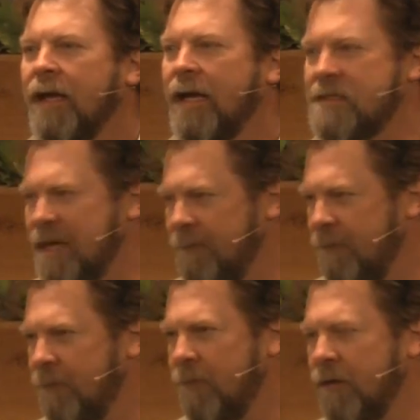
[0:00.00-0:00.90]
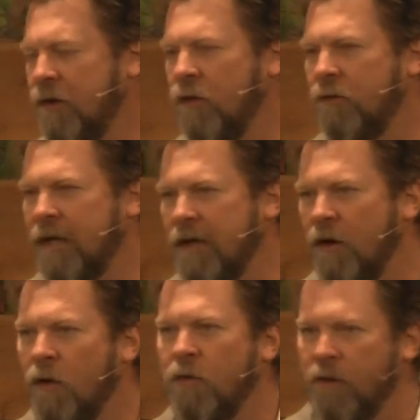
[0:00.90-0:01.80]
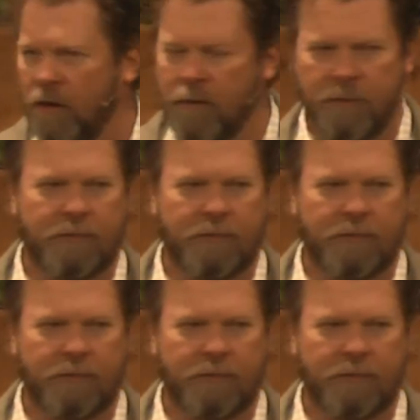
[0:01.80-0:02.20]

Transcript: As I'm getting older